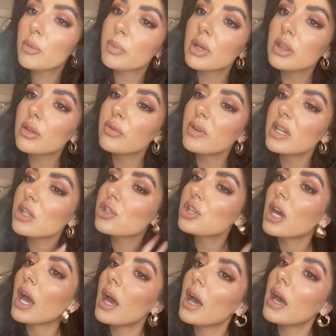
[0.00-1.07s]
and the finished
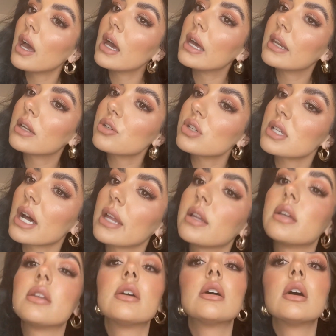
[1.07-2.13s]
hair, and I just added
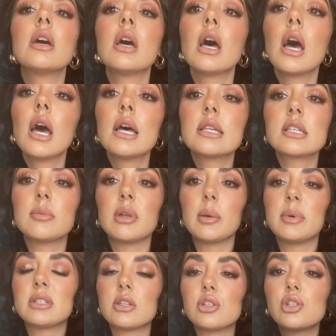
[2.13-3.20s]
some little bits
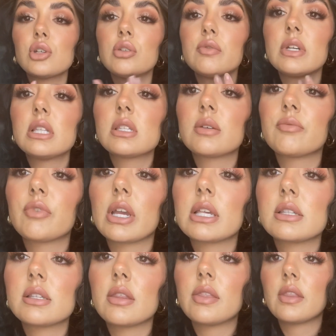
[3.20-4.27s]
of jewellery and some rings
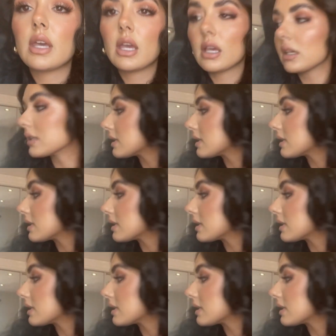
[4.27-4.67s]
and things.